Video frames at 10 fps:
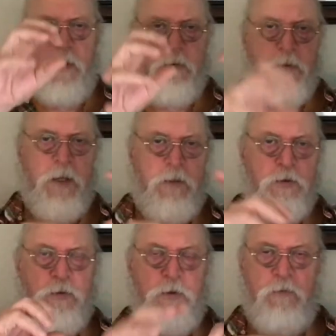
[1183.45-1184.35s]
a
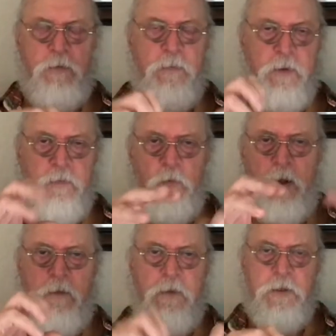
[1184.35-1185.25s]
sentence or two from different
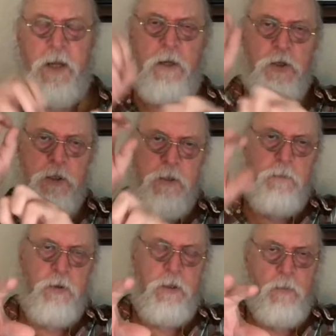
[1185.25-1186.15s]
relevant sections,
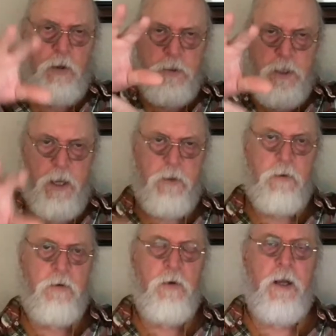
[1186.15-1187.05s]
put them all
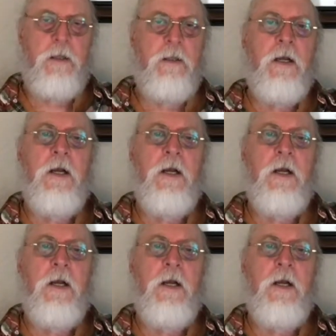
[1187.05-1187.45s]
together and create